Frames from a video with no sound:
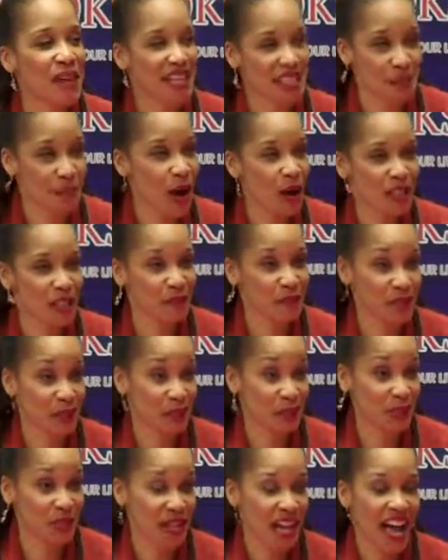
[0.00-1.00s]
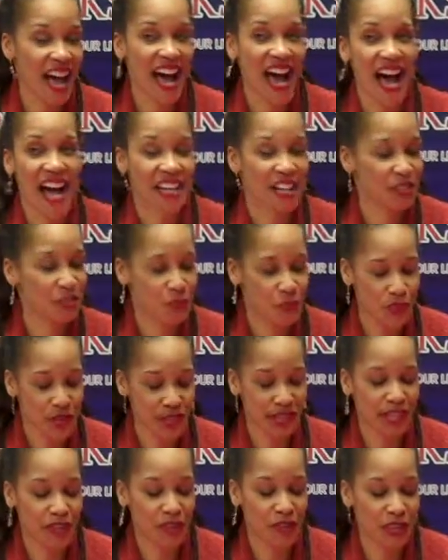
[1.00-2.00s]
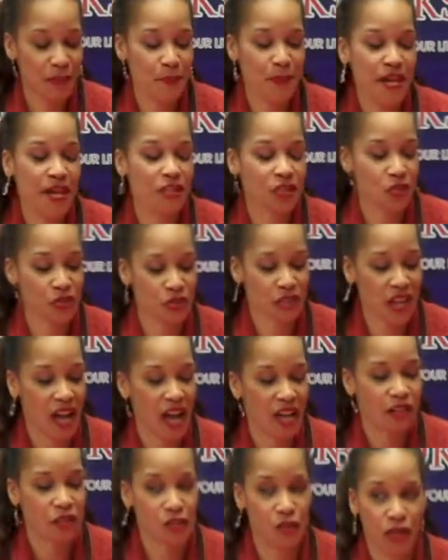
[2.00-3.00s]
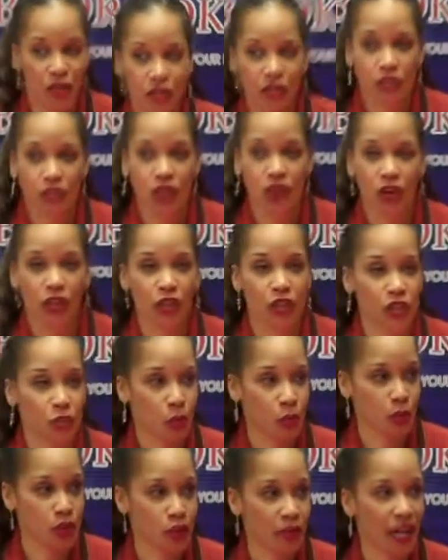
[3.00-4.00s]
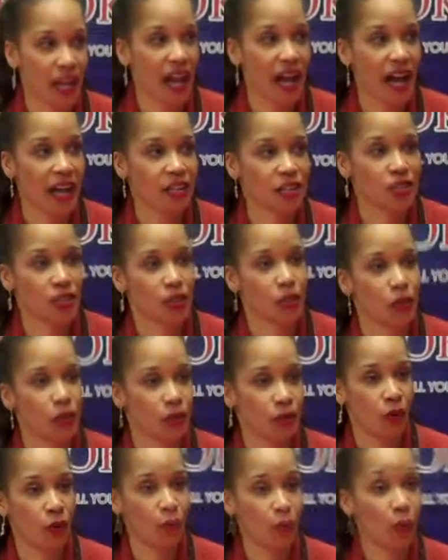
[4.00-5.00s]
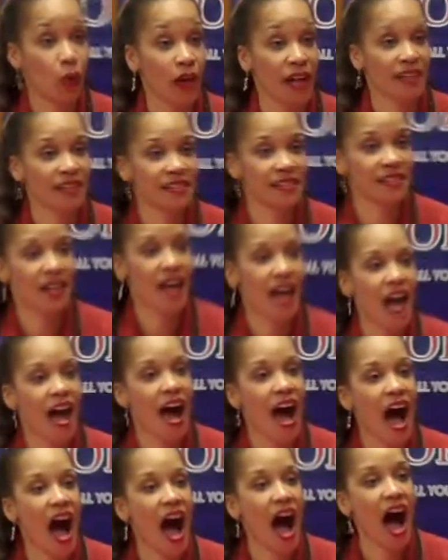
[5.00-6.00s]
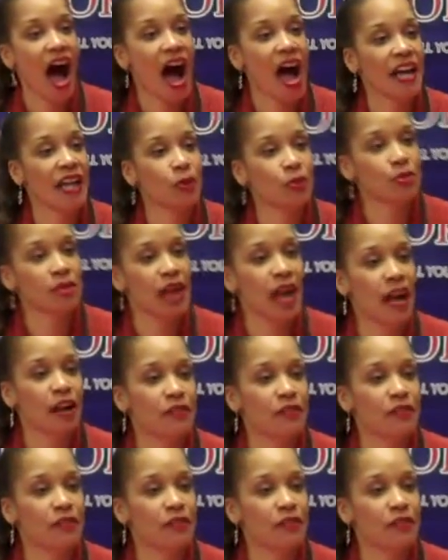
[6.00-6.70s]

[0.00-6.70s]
It's mounting pose, and it literally means you stand straight and tall, your shoulders are relaxed, and you're all poised. I used to